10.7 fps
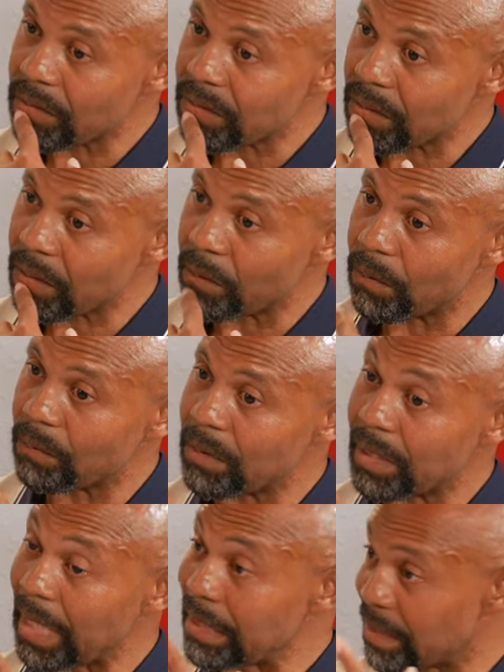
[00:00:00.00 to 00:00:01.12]
So,
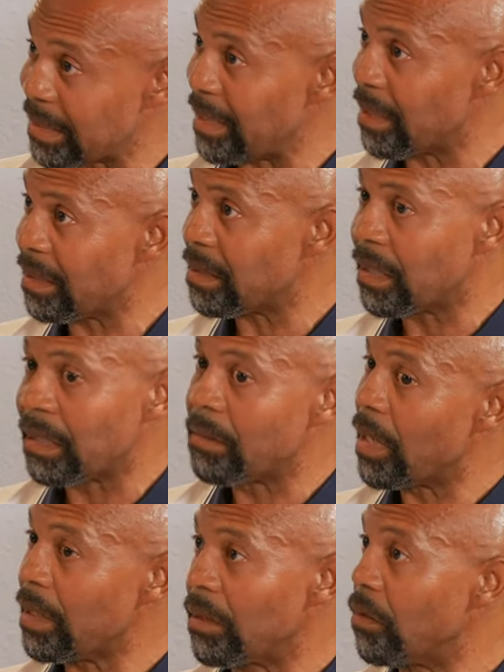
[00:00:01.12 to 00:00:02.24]
did I seek it?
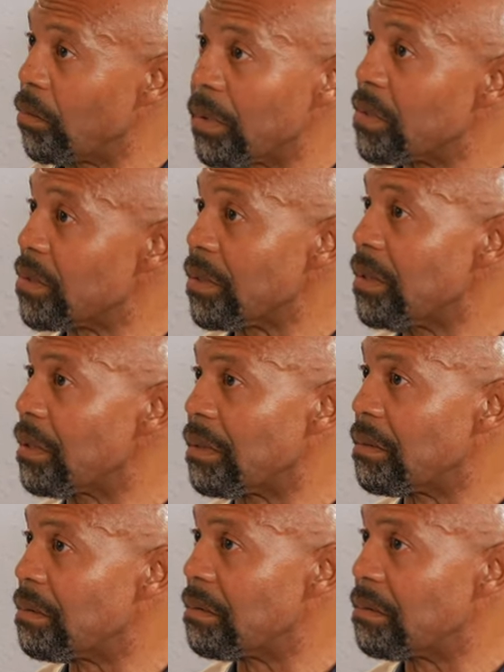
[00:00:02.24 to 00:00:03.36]
I didn't even know what to seek.
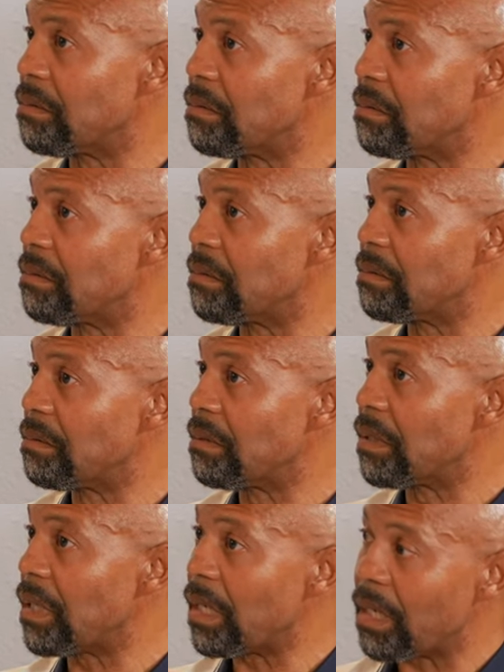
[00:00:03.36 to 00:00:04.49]

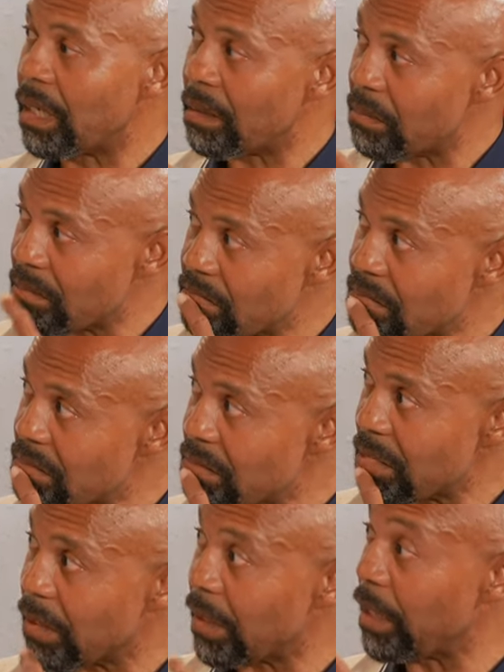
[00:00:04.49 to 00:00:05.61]
Um,
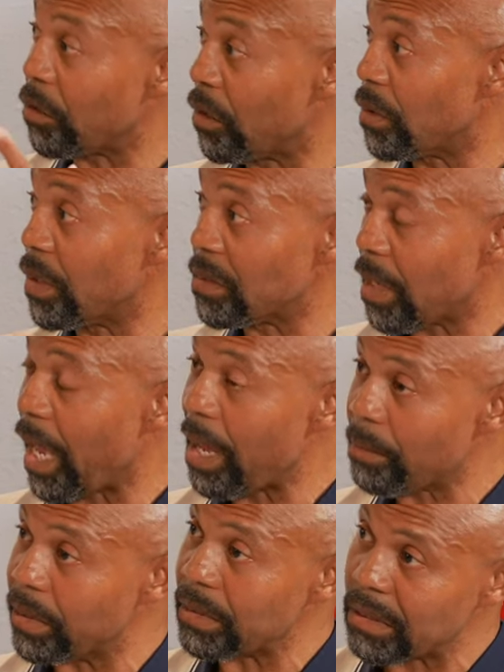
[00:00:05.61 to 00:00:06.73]
a lot of good things
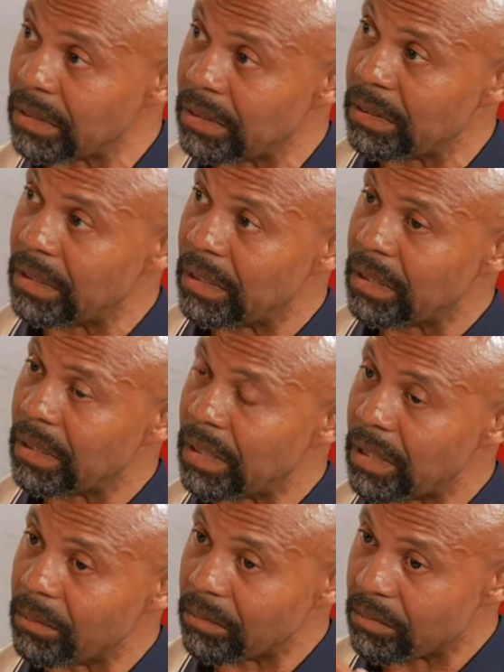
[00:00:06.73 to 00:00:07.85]
happened
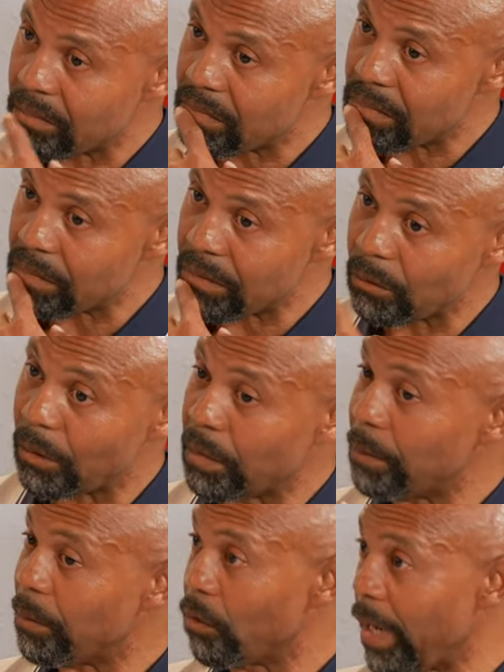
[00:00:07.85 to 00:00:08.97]
um, when
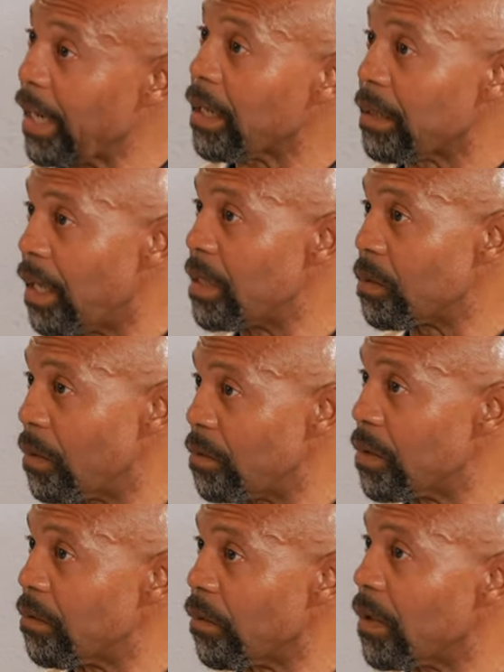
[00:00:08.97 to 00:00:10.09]
people recognized what
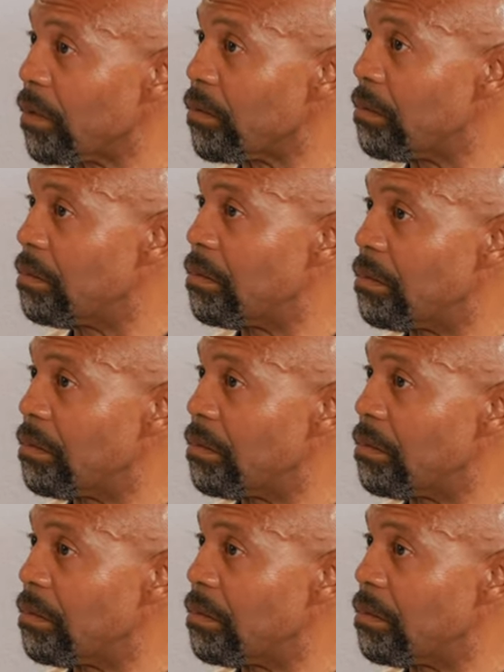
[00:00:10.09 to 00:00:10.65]
was in front of them.